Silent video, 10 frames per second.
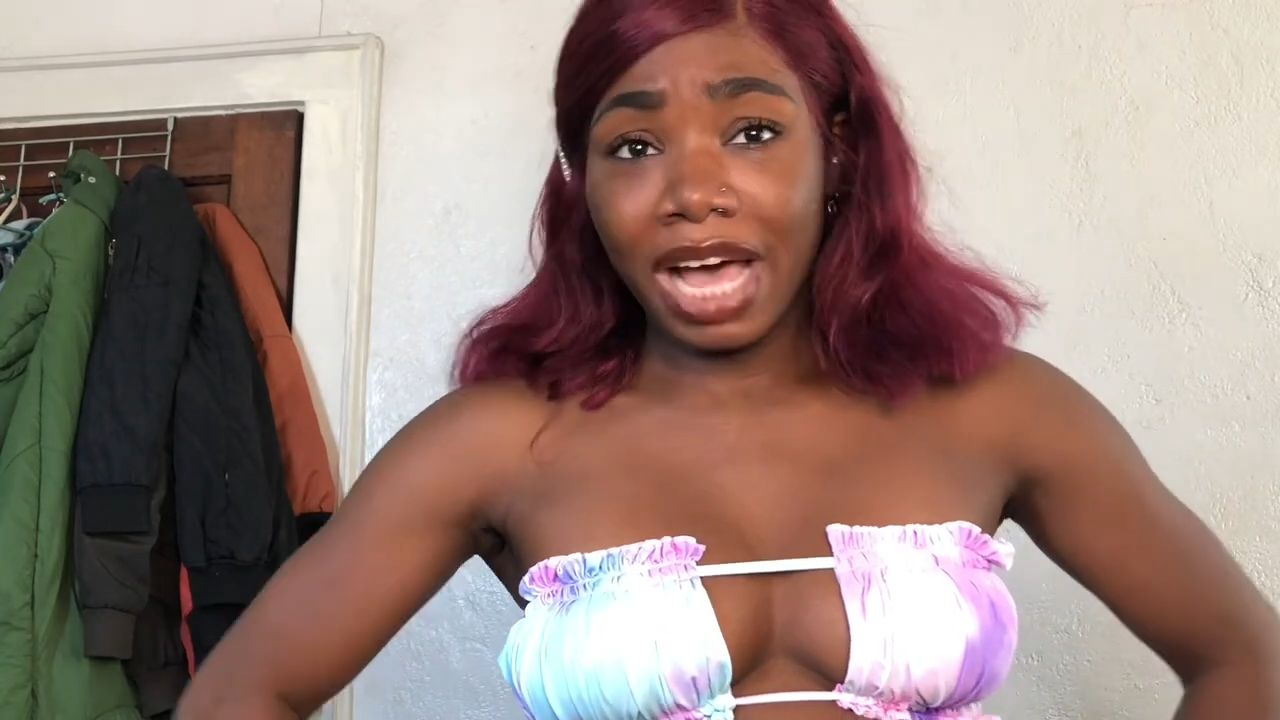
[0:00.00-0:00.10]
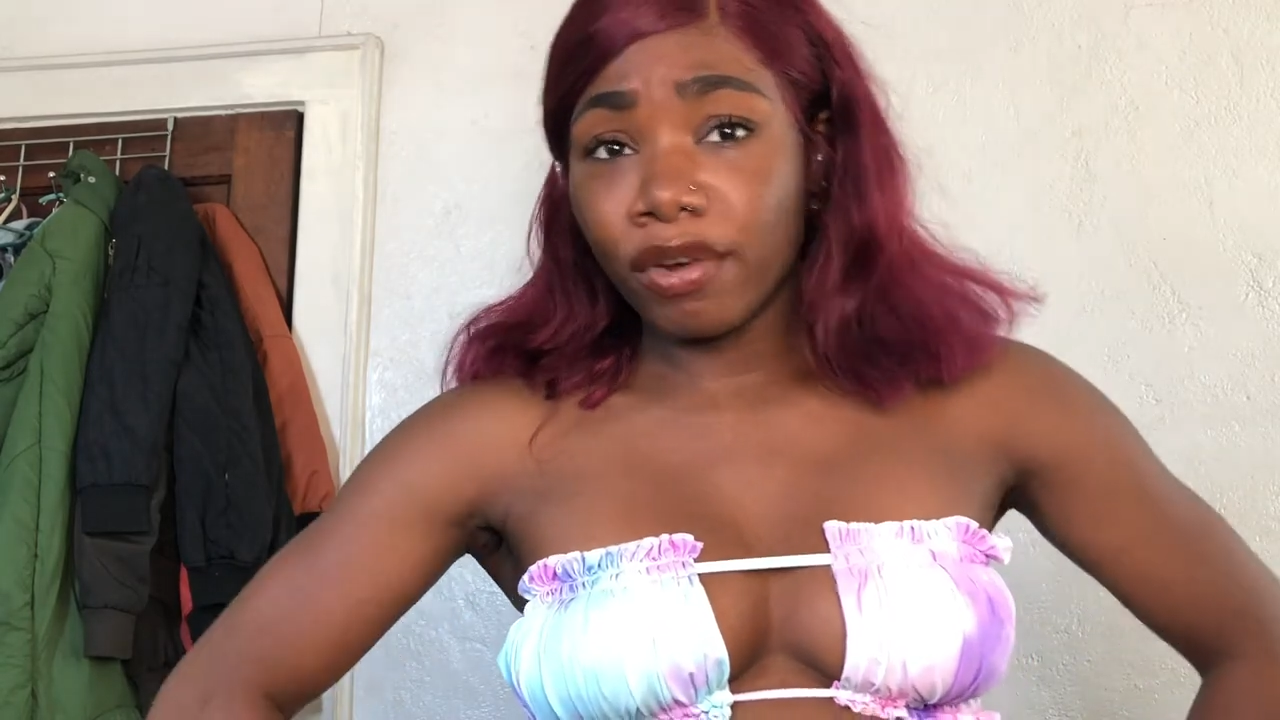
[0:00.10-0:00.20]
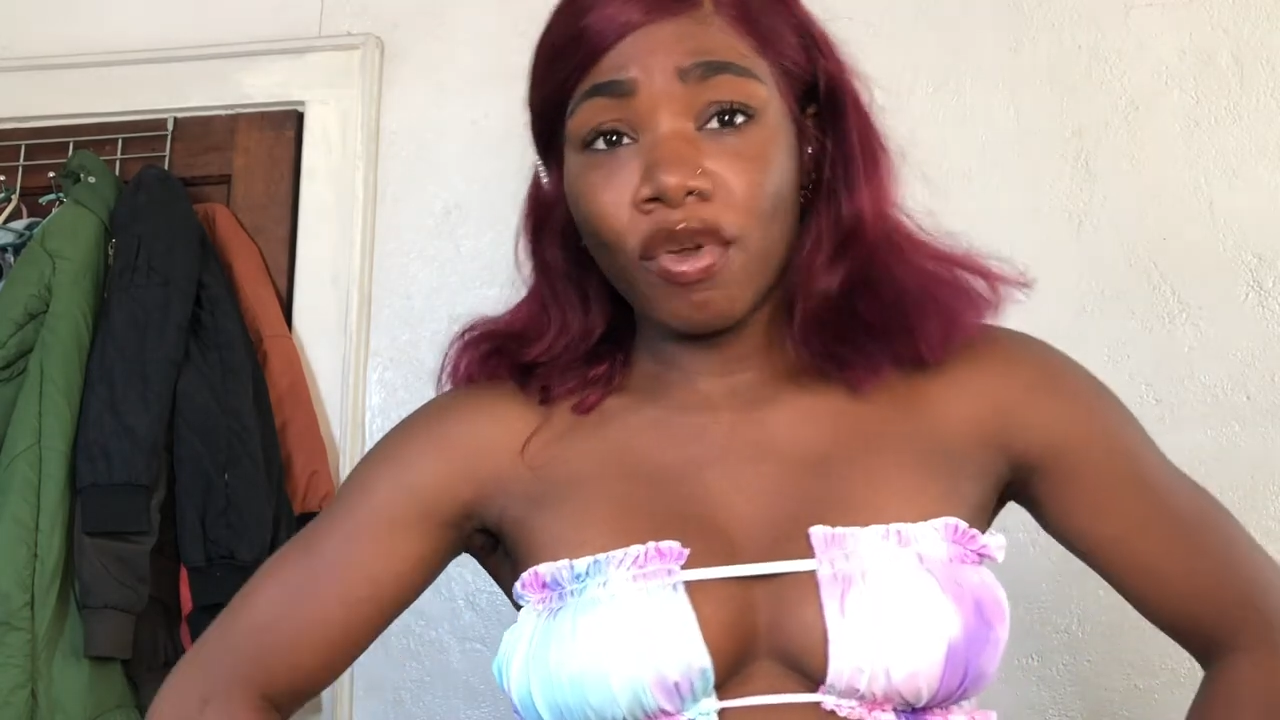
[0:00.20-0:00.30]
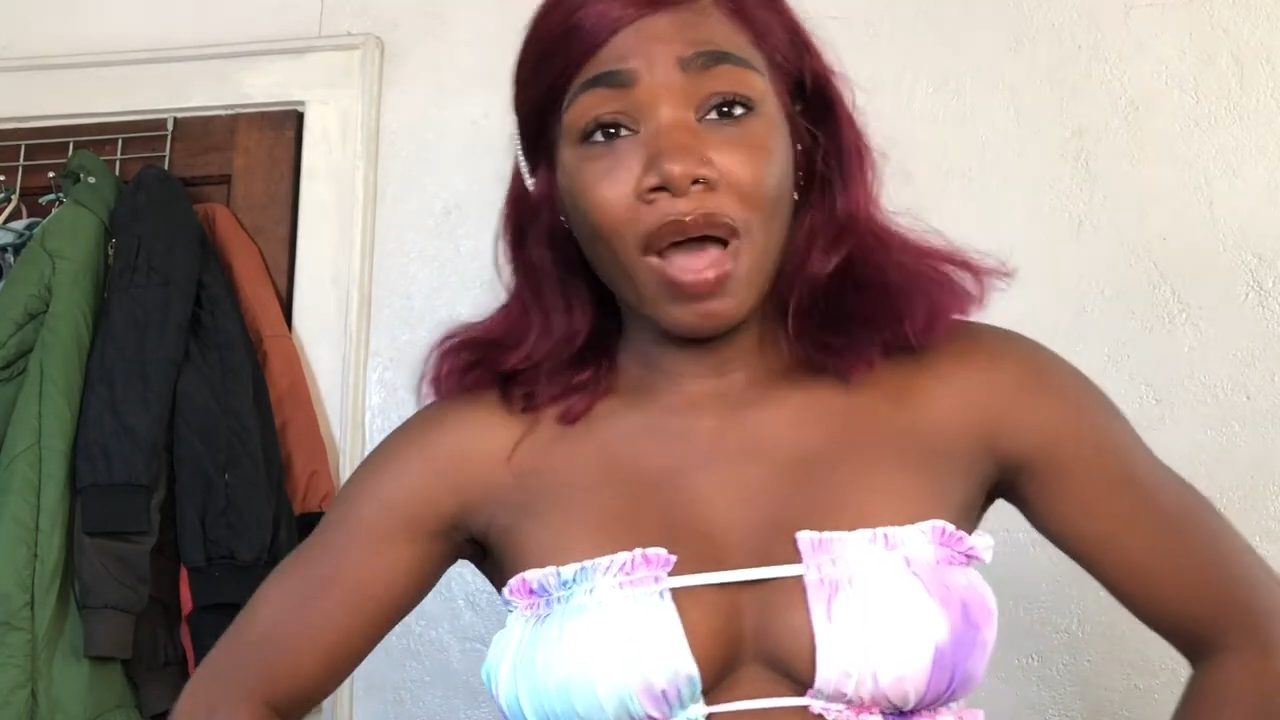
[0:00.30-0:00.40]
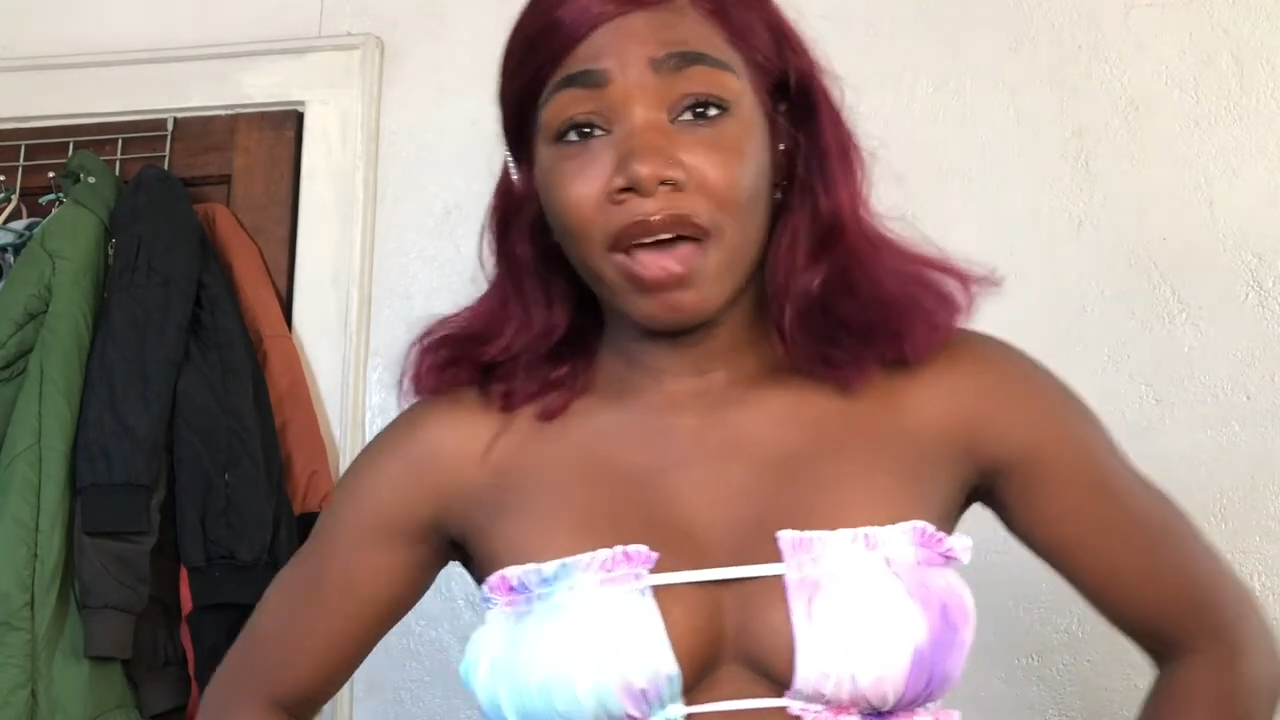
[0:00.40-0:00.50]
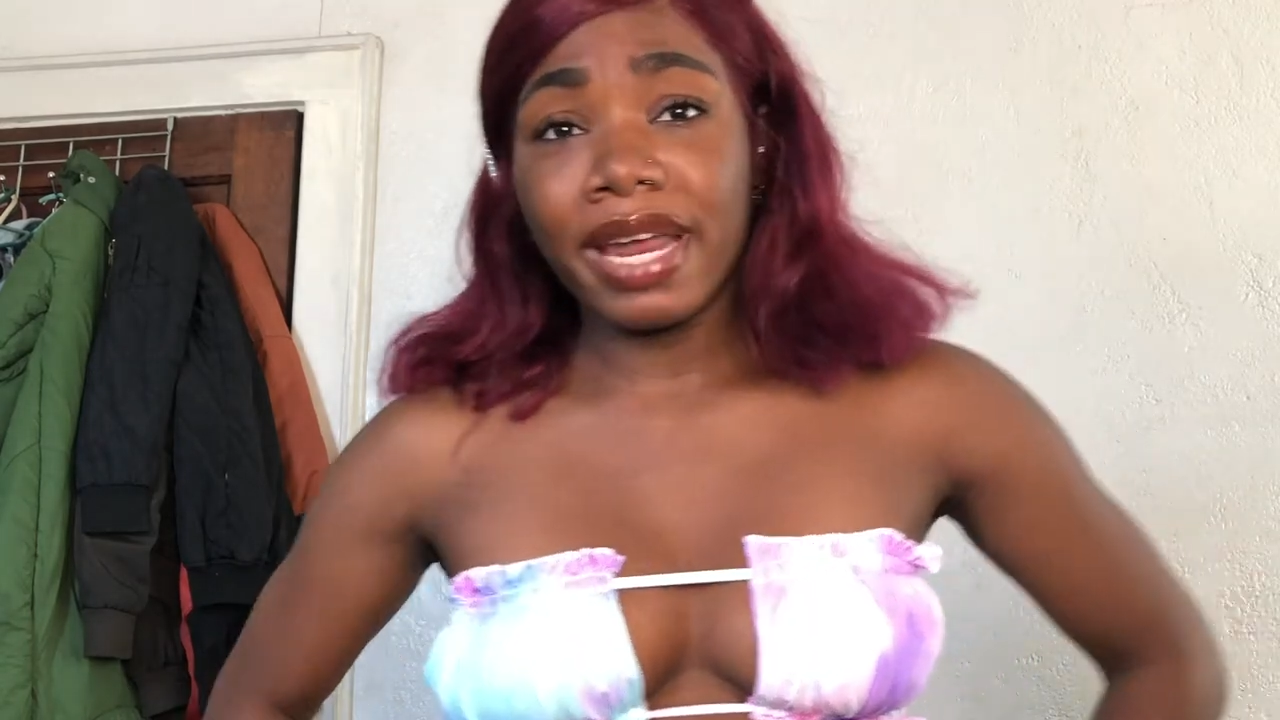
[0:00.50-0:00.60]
I don't know how